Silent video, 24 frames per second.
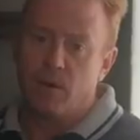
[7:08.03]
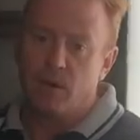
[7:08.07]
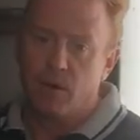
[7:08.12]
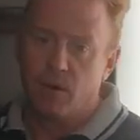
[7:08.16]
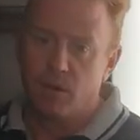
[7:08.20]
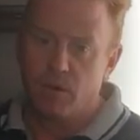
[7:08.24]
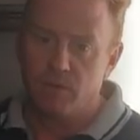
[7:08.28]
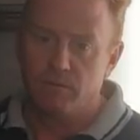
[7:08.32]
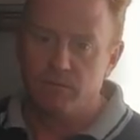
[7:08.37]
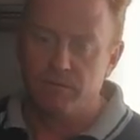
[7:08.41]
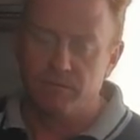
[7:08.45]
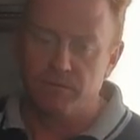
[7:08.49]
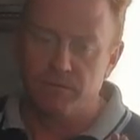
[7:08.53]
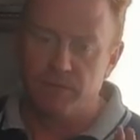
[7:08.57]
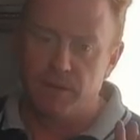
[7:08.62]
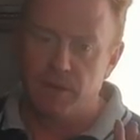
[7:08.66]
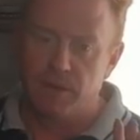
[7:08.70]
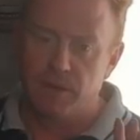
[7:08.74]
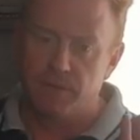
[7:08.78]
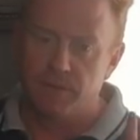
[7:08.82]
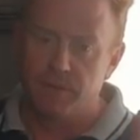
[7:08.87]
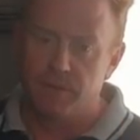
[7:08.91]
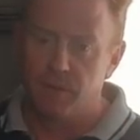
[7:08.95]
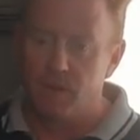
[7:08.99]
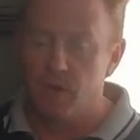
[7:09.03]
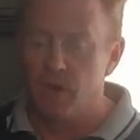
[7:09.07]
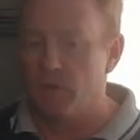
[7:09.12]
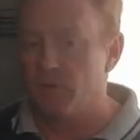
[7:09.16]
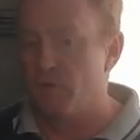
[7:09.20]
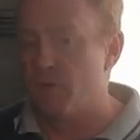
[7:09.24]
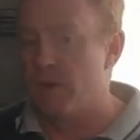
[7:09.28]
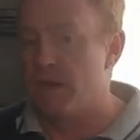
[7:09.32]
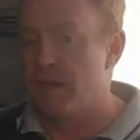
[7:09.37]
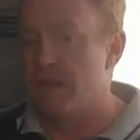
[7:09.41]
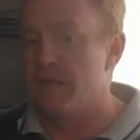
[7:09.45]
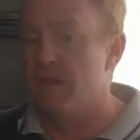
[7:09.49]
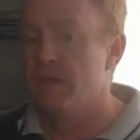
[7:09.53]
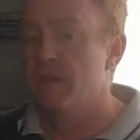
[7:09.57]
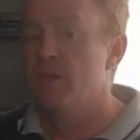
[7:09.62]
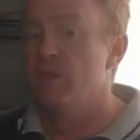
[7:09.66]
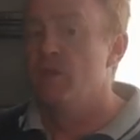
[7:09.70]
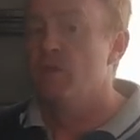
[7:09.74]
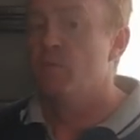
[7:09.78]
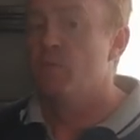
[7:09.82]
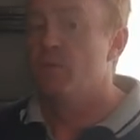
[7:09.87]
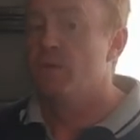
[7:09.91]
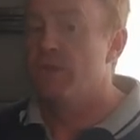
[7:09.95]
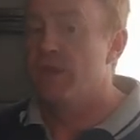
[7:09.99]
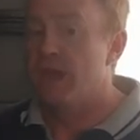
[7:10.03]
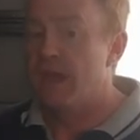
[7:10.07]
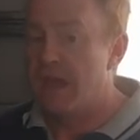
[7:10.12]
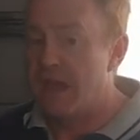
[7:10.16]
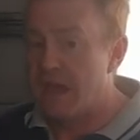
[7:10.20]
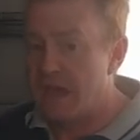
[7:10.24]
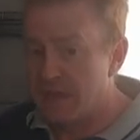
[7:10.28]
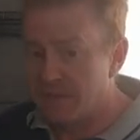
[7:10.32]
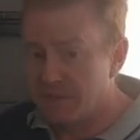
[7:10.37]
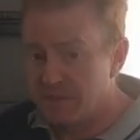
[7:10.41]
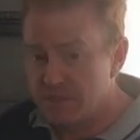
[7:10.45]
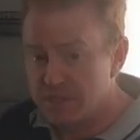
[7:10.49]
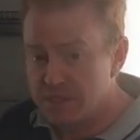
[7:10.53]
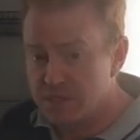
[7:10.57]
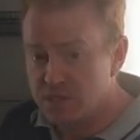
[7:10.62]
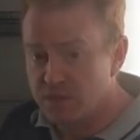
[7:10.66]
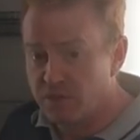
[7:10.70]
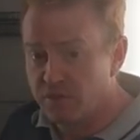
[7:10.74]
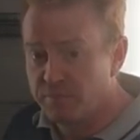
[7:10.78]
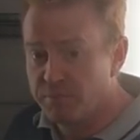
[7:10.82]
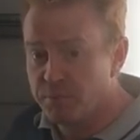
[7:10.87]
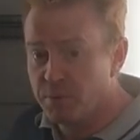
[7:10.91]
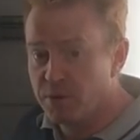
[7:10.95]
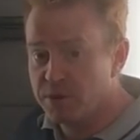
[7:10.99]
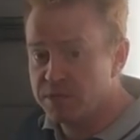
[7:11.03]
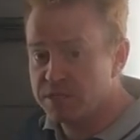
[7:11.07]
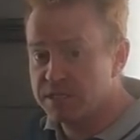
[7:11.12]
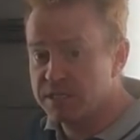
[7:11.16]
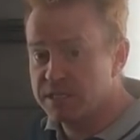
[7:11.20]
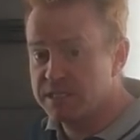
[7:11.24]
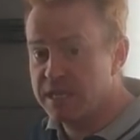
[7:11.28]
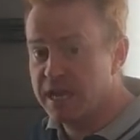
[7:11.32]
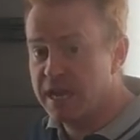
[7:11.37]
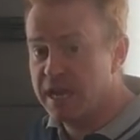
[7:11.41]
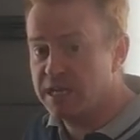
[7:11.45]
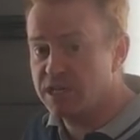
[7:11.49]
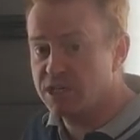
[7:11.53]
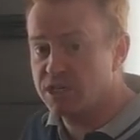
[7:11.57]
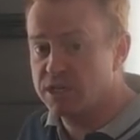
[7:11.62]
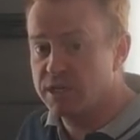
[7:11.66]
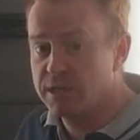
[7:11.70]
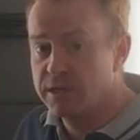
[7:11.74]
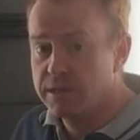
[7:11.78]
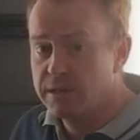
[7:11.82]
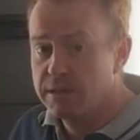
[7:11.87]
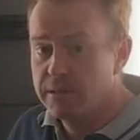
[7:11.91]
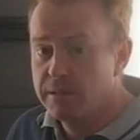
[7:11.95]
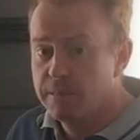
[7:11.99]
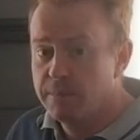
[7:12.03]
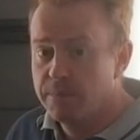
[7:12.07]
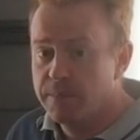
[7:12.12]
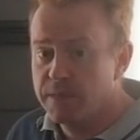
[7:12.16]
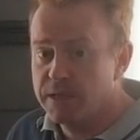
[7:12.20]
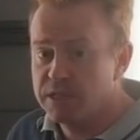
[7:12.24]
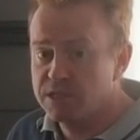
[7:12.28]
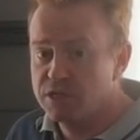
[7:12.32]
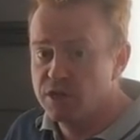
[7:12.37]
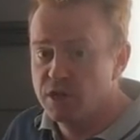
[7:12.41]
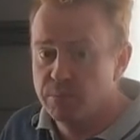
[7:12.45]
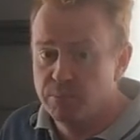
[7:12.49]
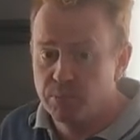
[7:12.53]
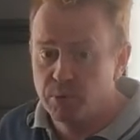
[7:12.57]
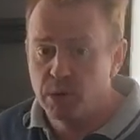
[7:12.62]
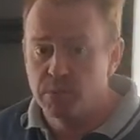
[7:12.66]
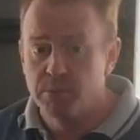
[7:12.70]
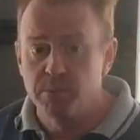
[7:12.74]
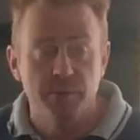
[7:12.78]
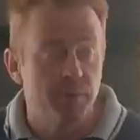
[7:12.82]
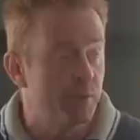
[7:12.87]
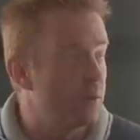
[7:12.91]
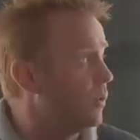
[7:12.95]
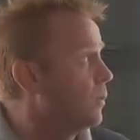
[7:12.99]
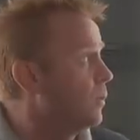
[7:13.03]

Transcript: of the light running without the softbox attached, that's no problem at